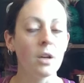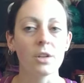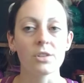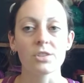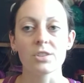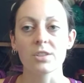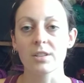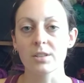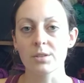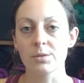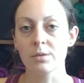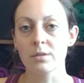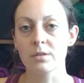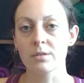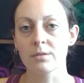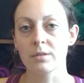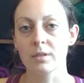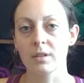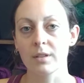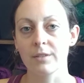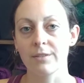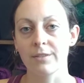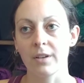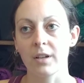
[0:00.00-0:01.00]
this was a
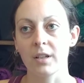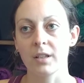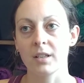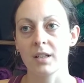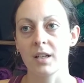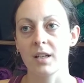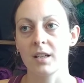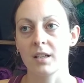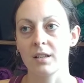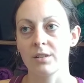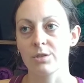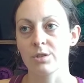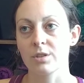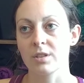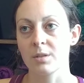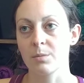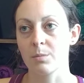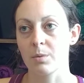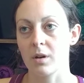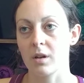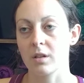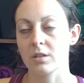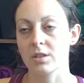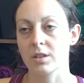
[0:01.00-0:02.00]
really fun and interesting
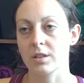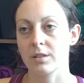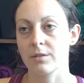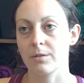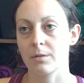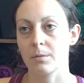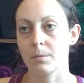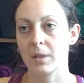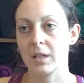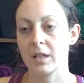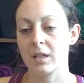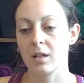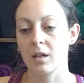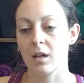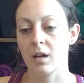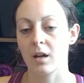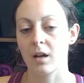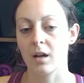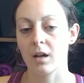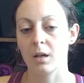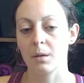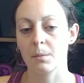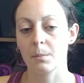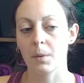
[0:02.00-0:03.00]
project for me.
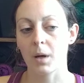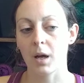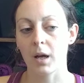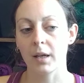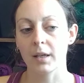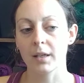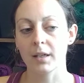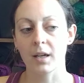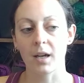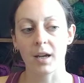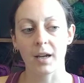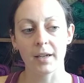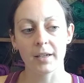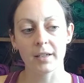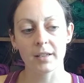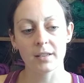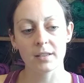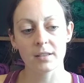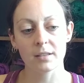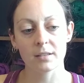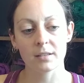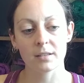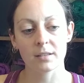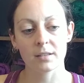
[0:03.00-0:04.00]
I kind
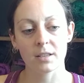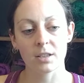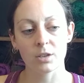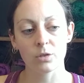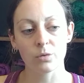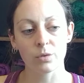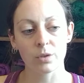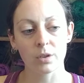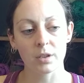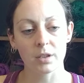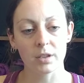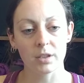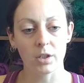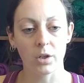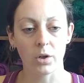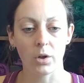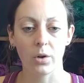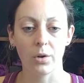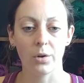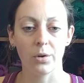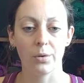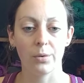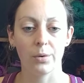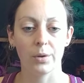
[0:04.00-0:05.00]
of didn't really
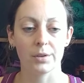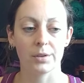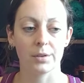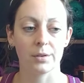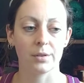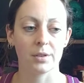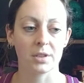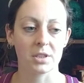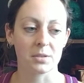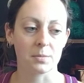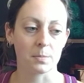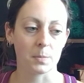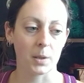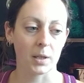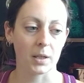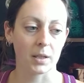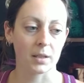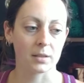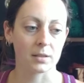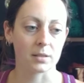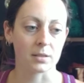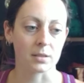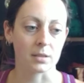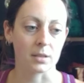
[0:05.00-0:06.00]
know what to
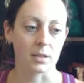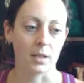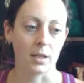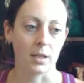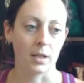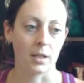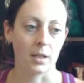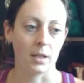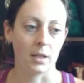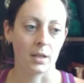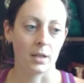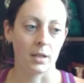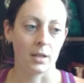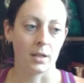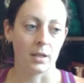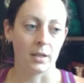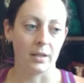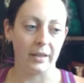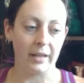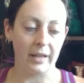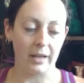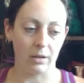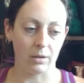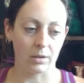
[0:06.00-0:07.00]
expect
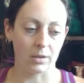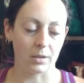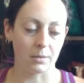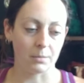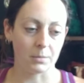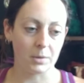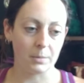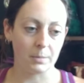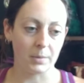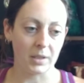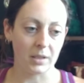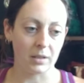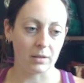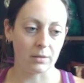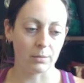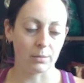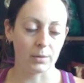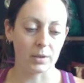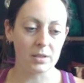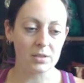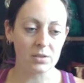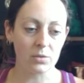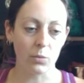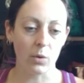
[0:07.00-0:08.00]
the outcome to be. The
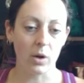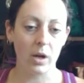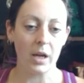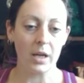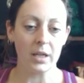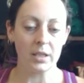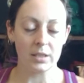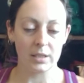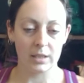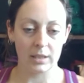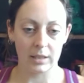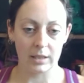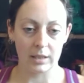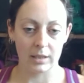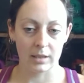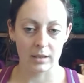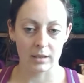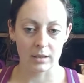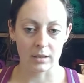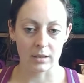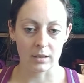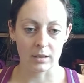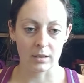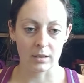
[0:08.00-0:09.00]
reason why I did it